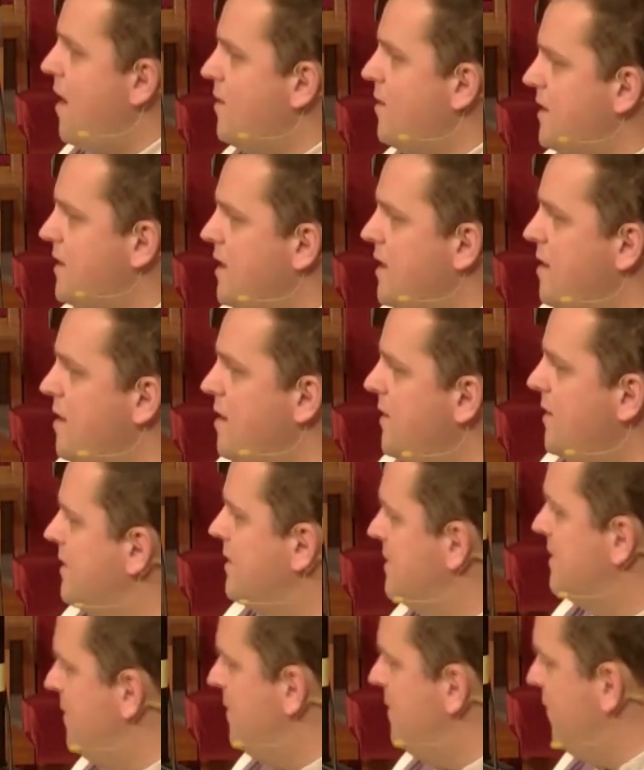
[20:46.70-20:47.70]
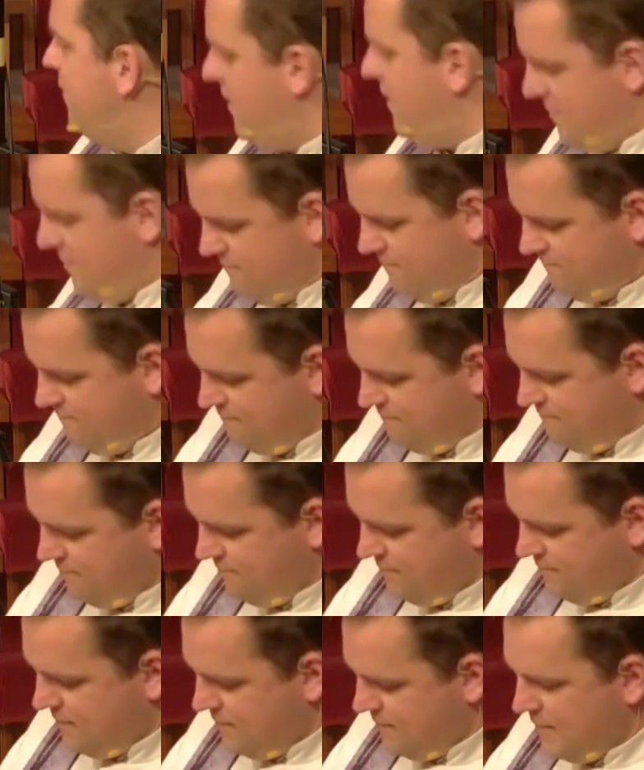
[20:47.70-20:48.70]
dynamic is different,
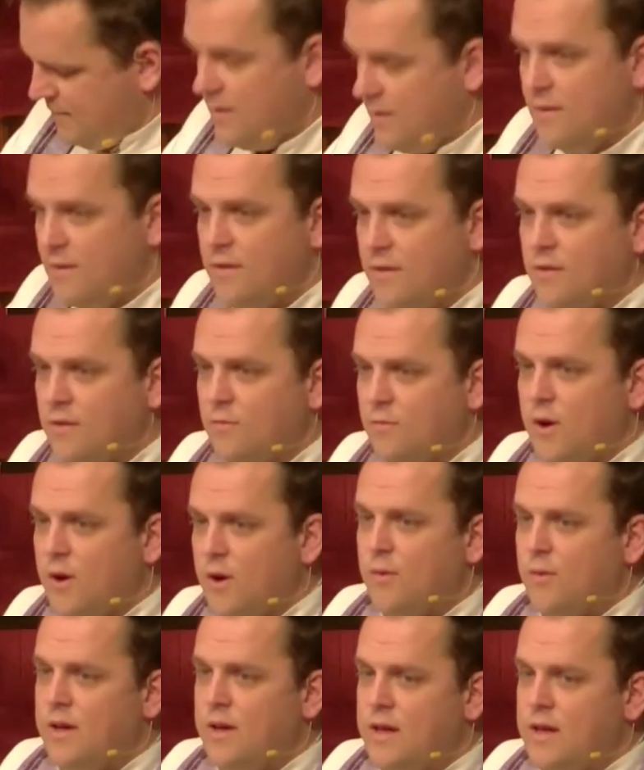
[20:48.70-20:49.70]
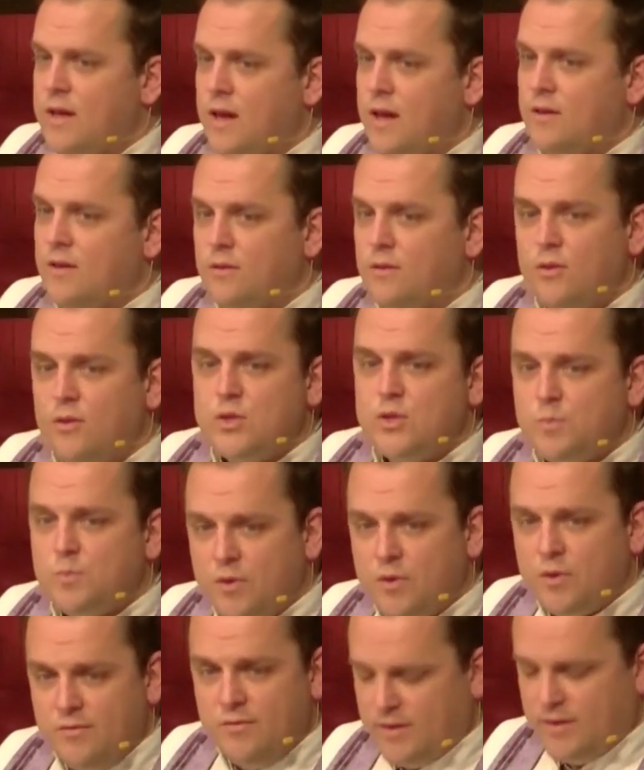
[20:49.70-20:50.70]
where we can lose
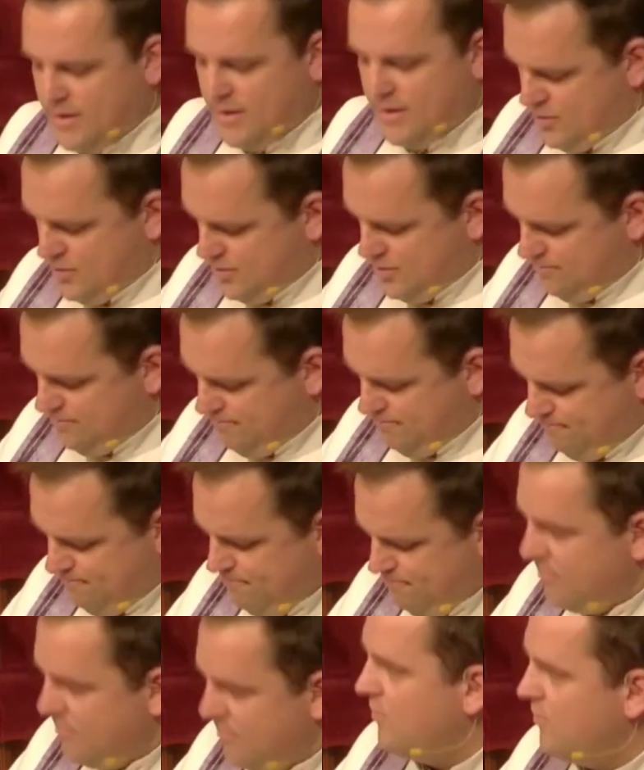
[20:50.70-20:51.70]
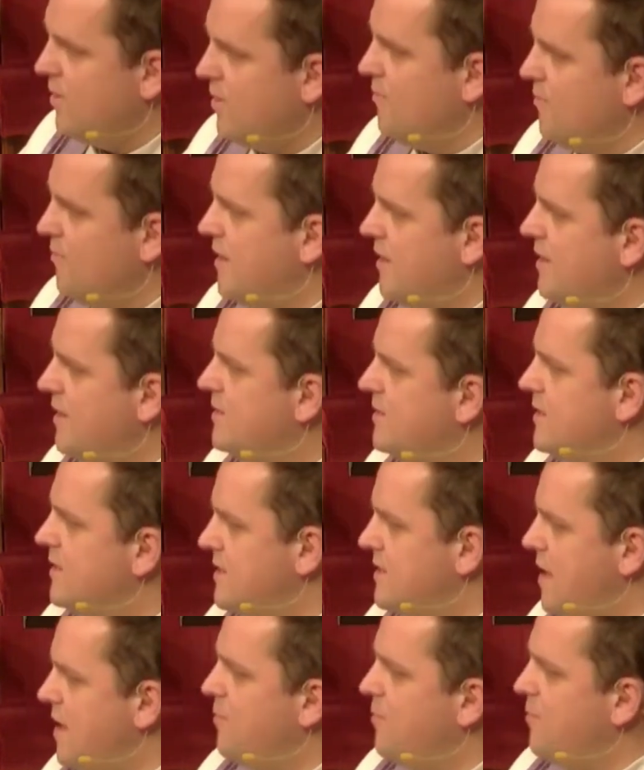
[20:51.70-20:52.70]
privilege, where we can
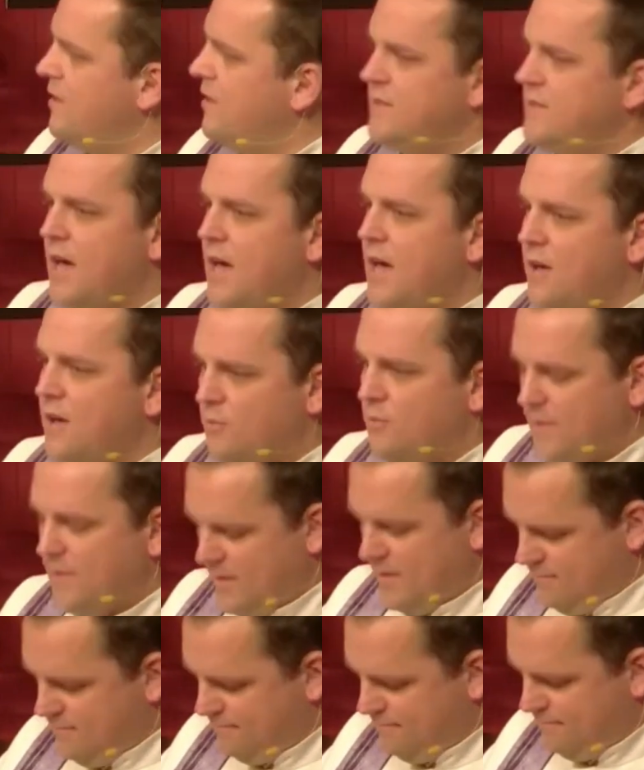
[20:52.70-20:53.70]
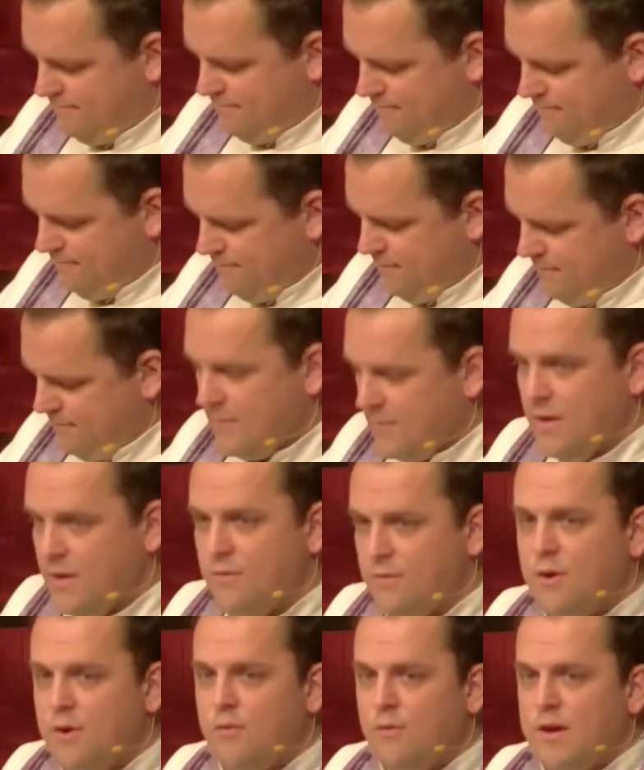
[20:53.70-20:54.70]
disable entitlement,
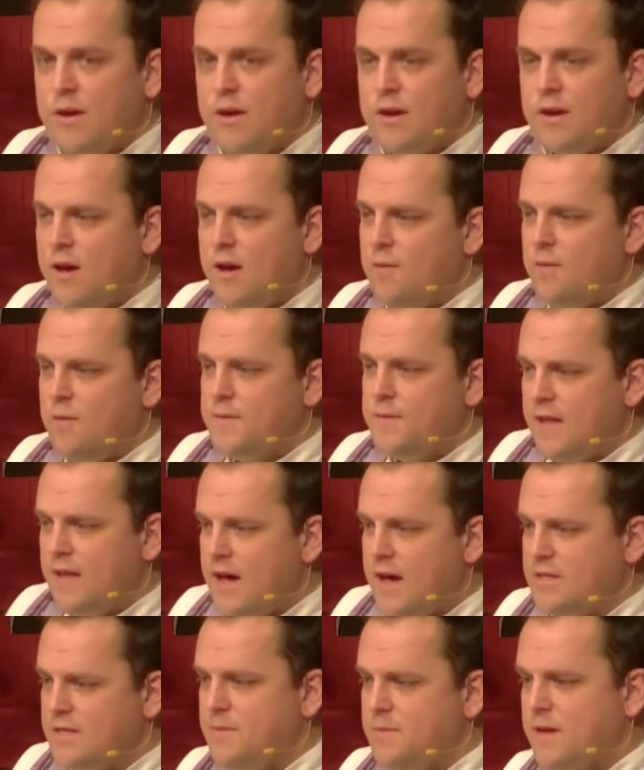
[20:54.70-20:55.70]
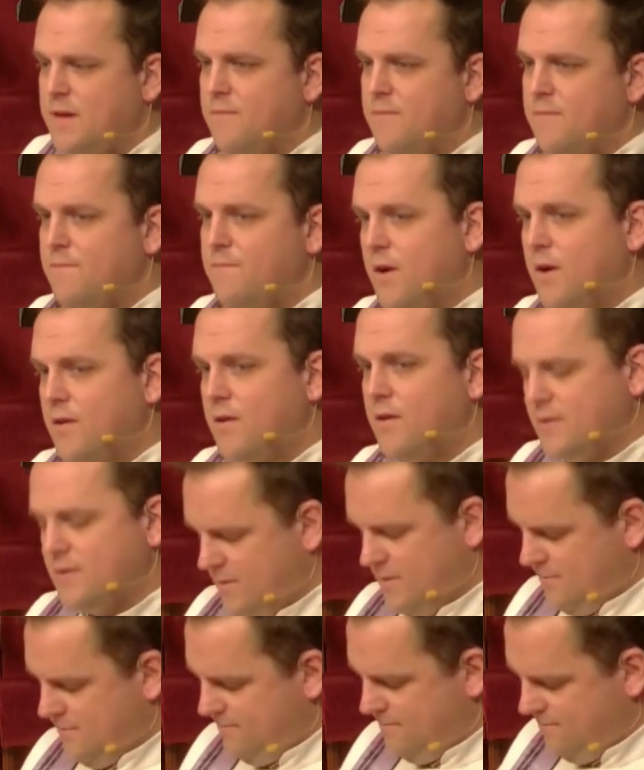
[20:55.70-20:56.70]
where we can help the last become
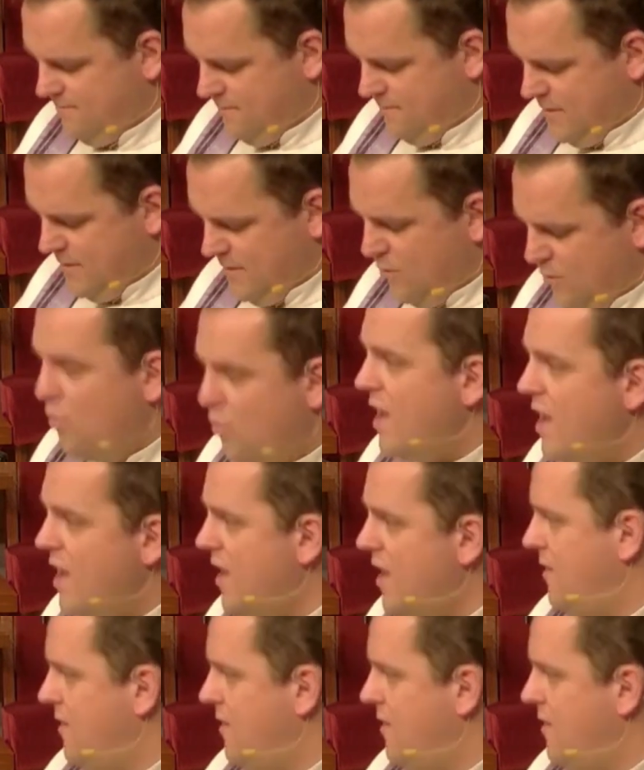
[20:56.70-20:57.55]
first. When?